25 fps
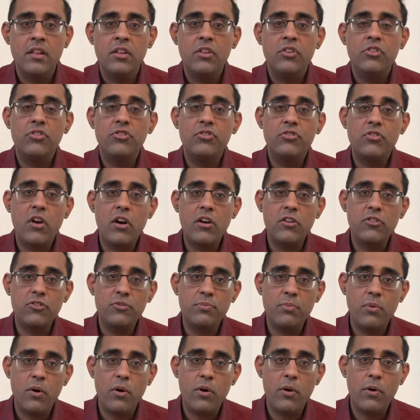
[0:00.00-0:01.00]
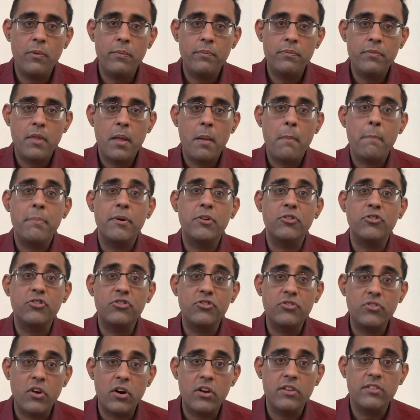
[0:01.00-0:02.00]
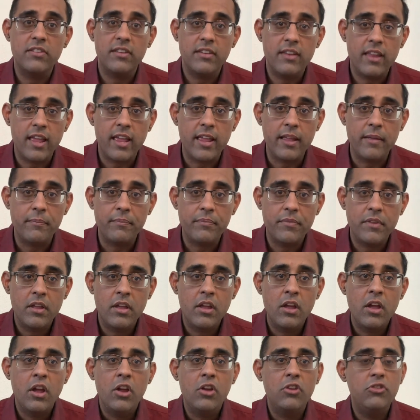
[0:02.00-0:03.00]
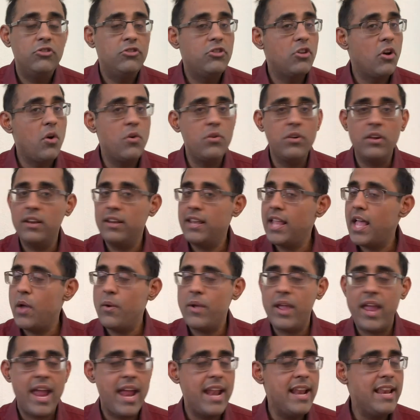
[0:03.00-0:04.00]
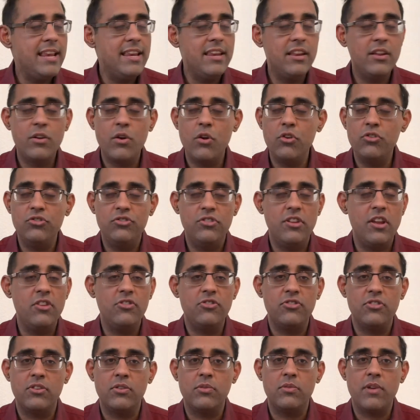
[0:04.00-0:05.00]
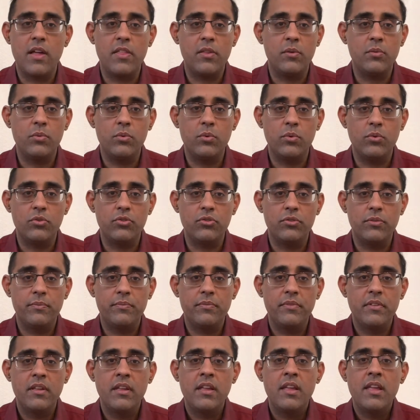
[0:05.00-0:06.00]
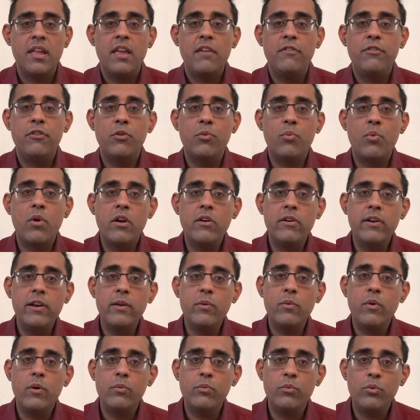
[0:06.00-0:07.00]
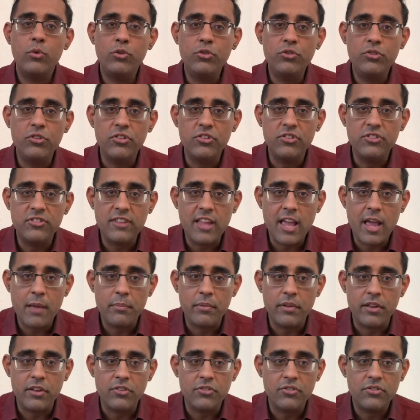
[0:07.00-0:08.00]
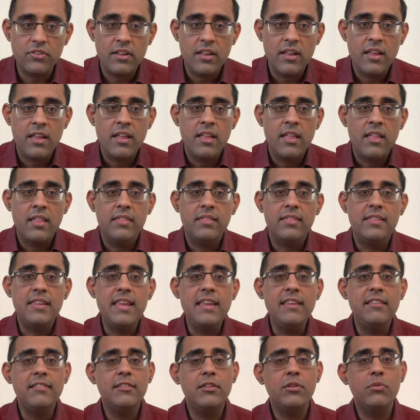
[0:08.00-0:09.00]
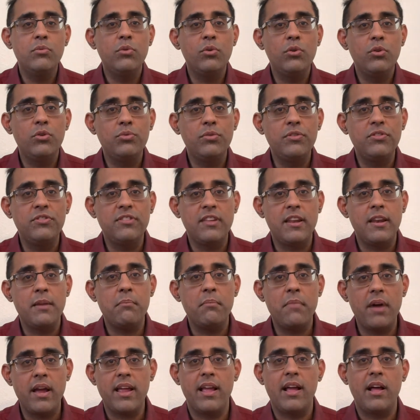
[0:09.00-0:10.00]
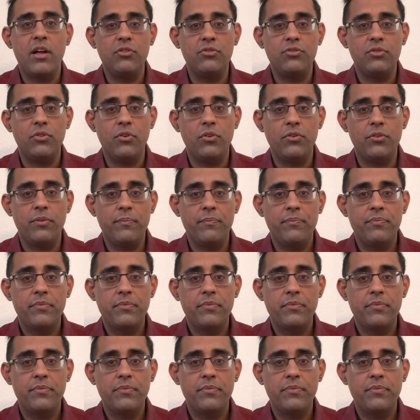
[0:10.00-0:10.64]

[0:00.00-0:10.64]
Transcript: Start small, but start today. Don't allow any negotiation around the rules. If you're wondering what rules to establish, these are the rules we set in my household.